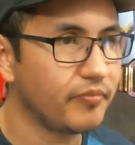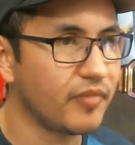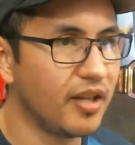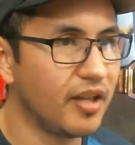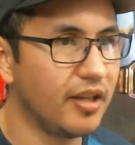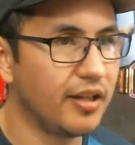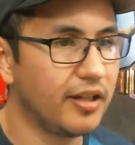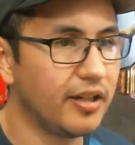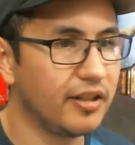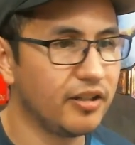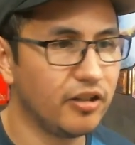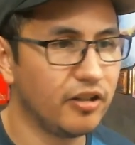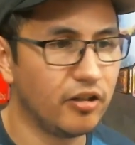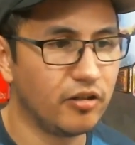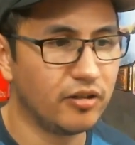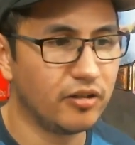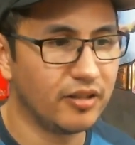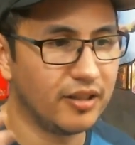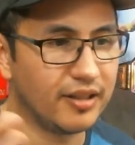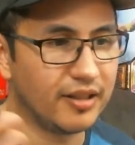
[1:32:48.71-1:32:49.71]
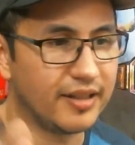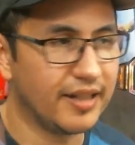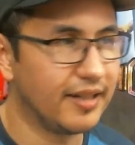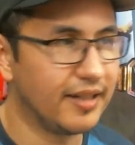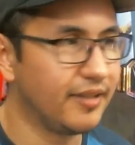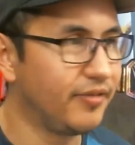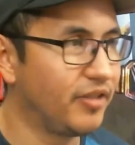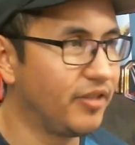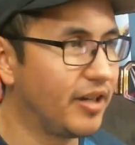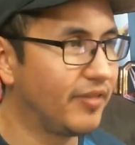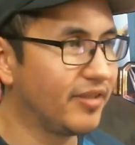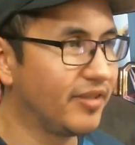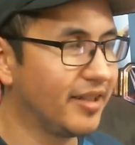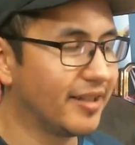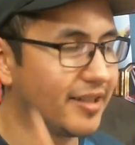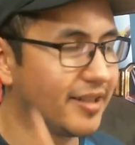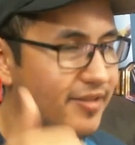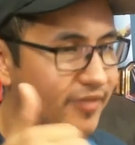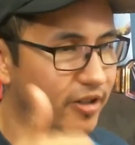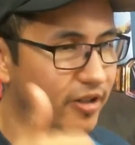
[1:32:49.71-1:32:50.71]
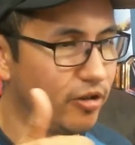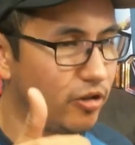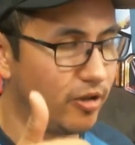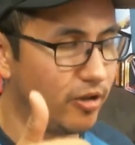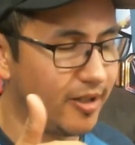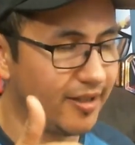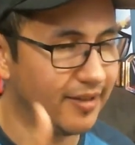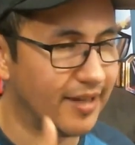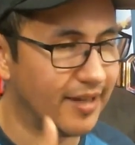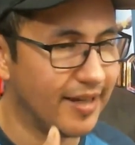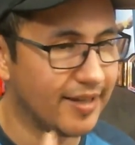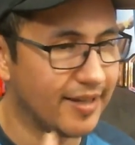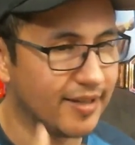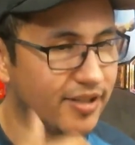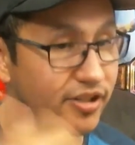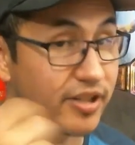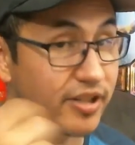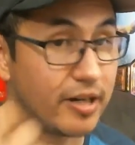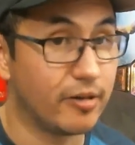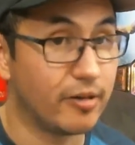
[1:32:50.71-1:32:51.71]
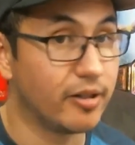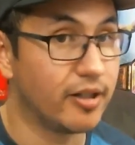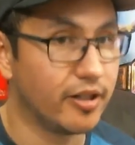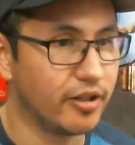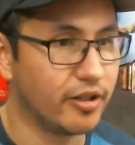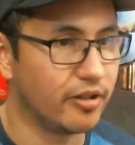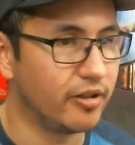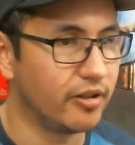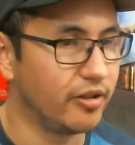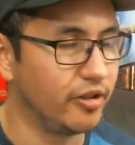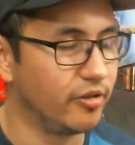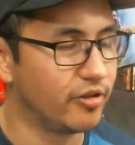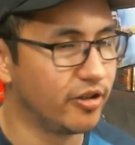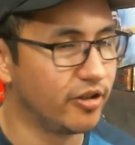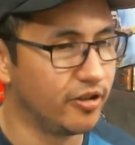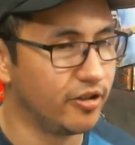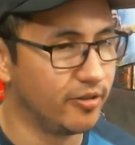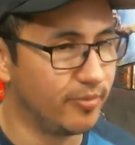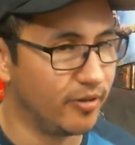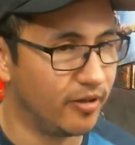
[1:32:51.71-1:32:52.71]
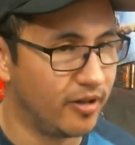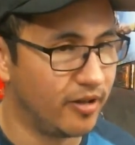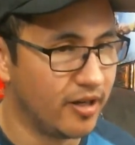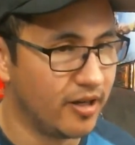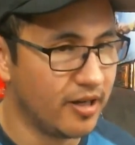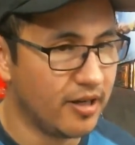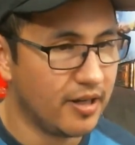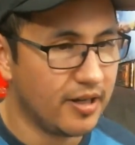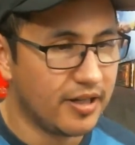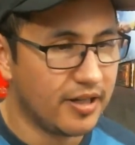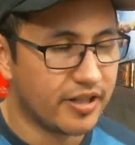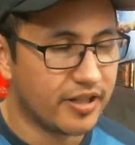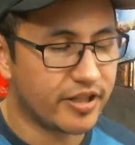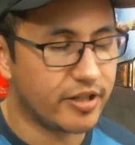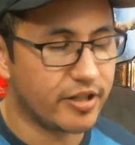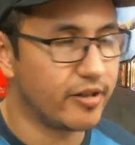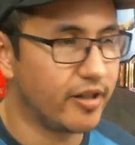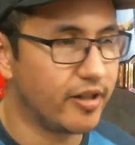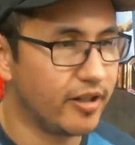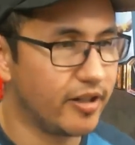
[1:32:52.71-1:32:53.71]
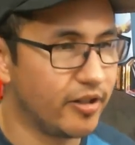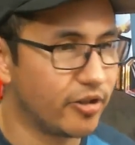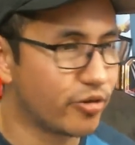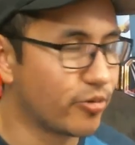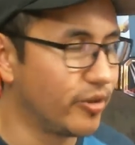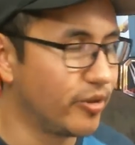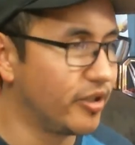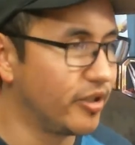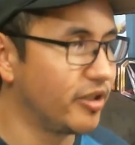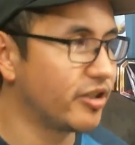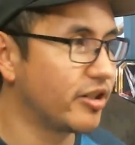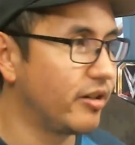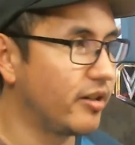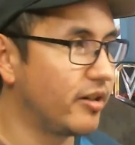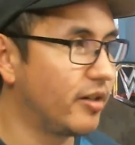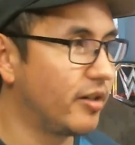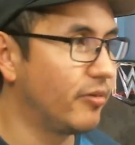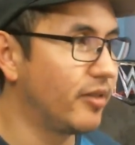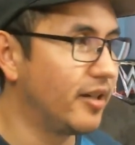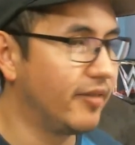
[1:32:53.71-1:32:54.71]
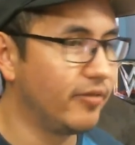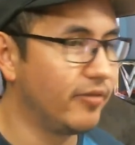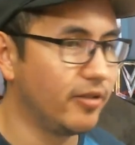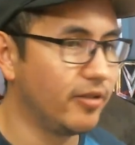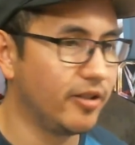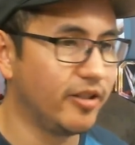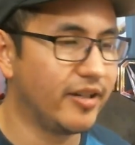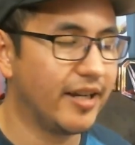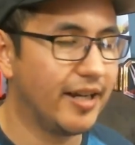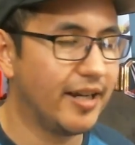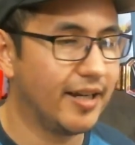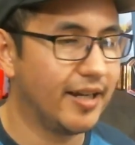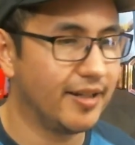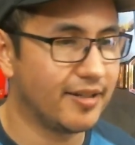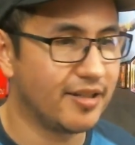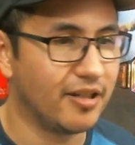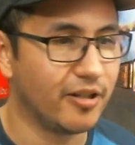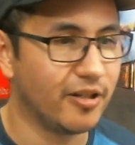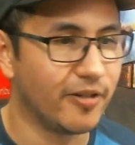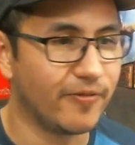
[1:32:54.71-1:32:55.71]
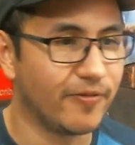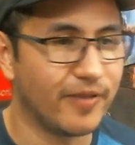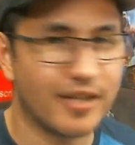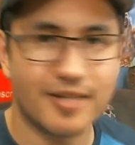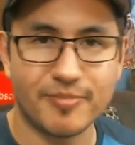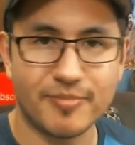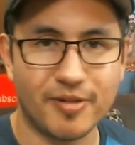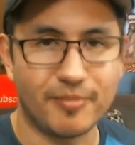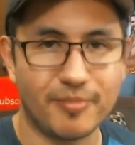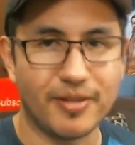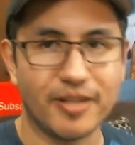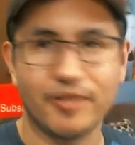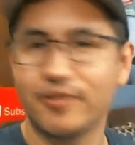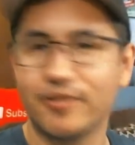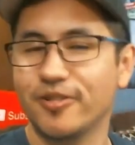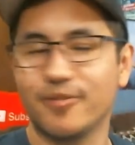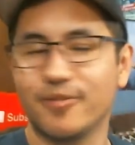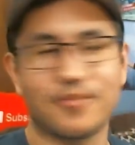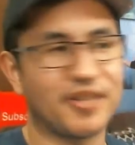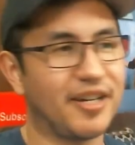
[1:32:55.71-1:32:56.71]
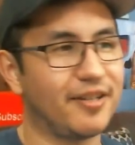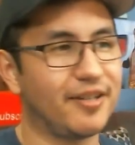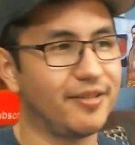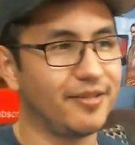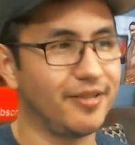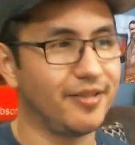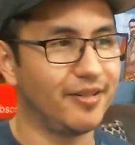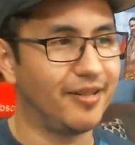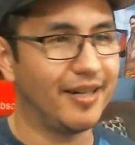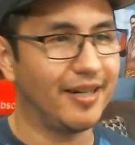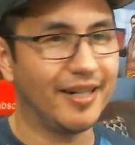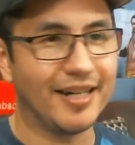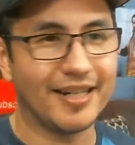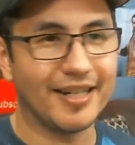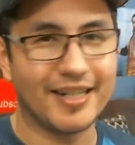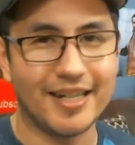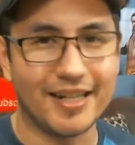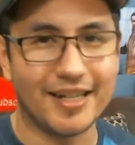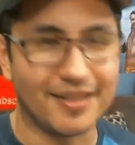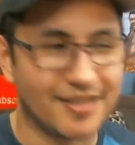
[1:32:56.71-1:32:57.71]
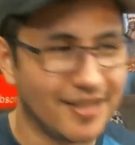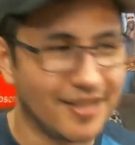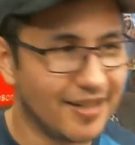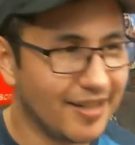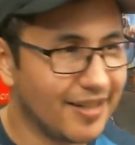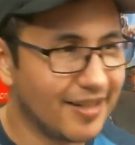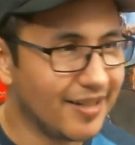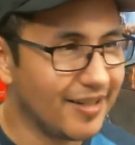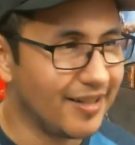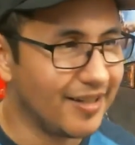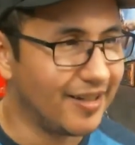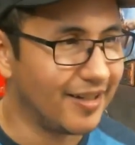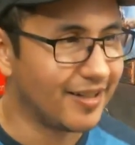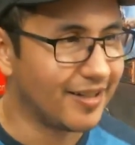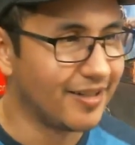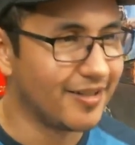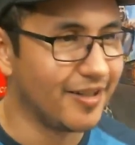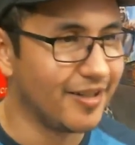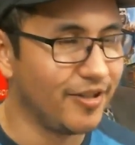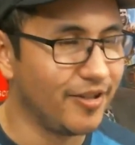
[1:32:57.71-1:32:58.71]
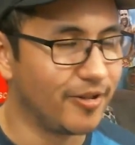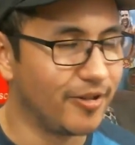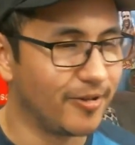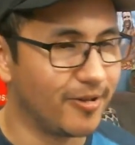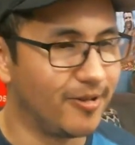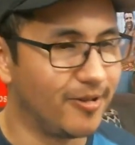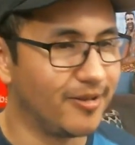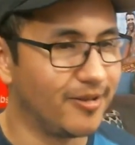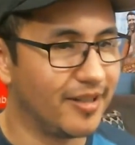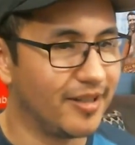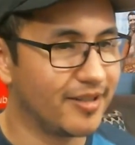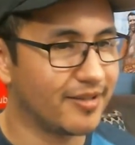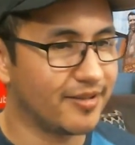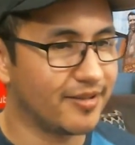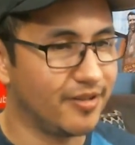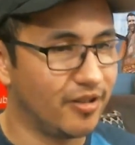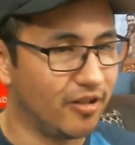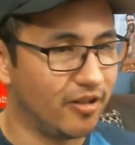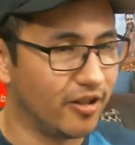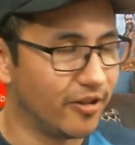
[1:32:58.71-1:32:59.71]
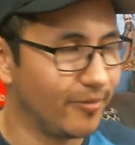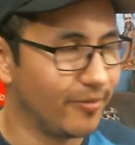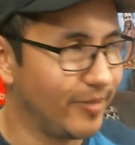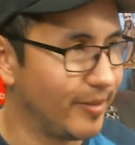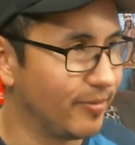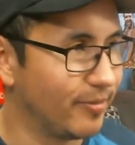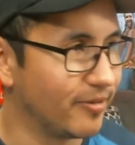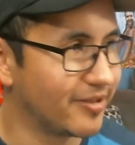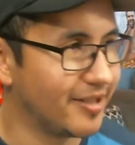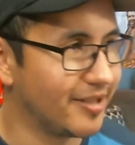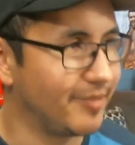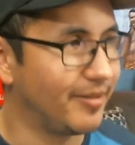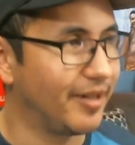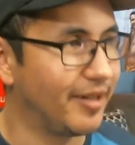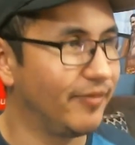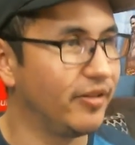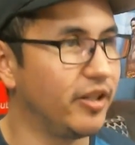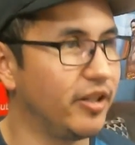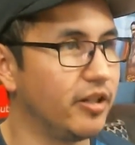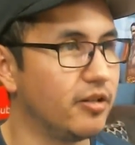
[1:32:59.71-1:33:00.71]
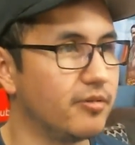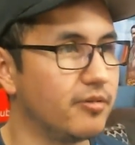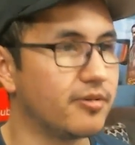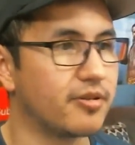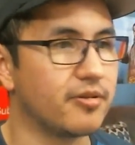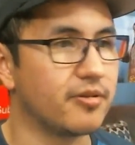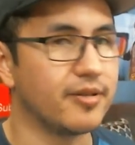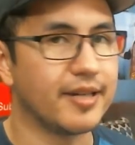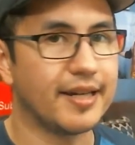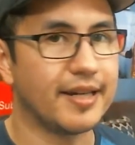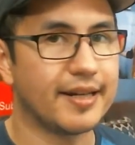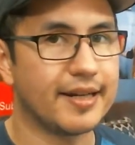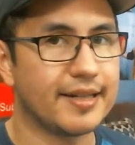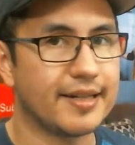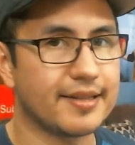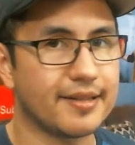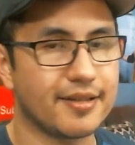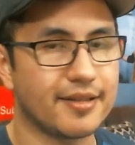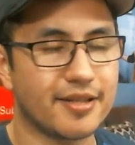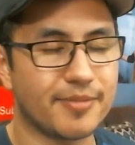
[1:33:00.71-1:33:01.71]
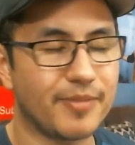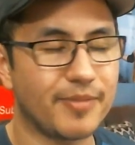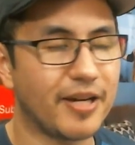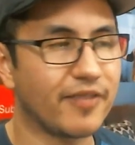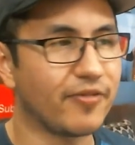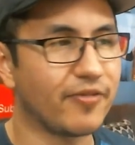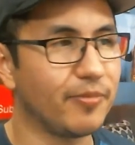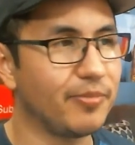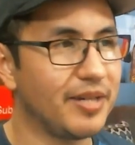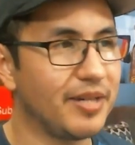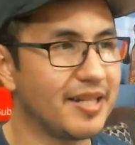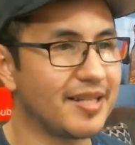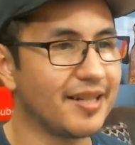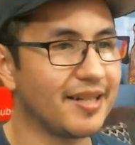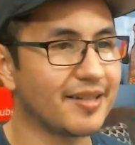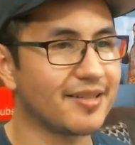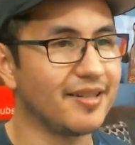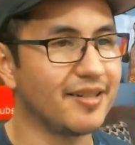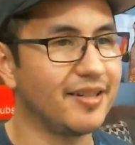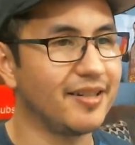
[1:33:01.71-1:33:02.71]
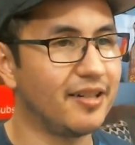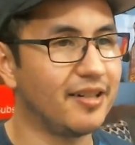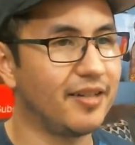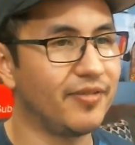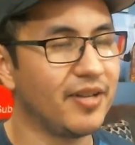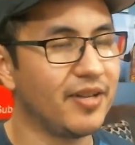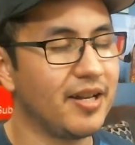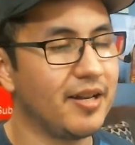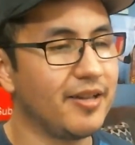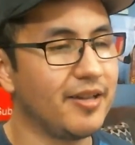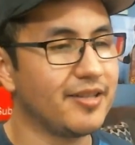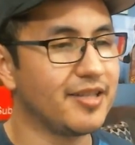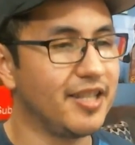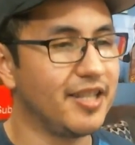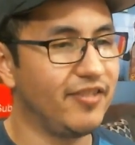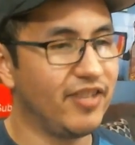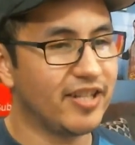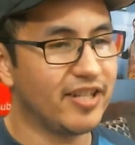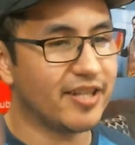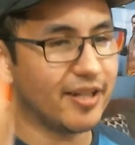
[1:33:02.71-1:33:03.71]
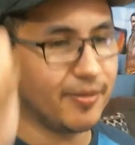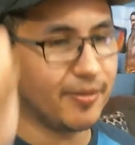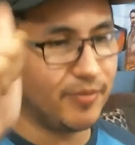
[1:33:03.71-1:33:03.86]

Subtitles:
And, again, if you haven't liked this video, go ahead and like it. Share it on your YouTube, or share it on your Twitter. Share it on whatever you can. Tell your friends about my YouTube channel. I can't continue to grow unless, other people see my videos. So, again, guys, this is Mike from VTech signing off. CVTech,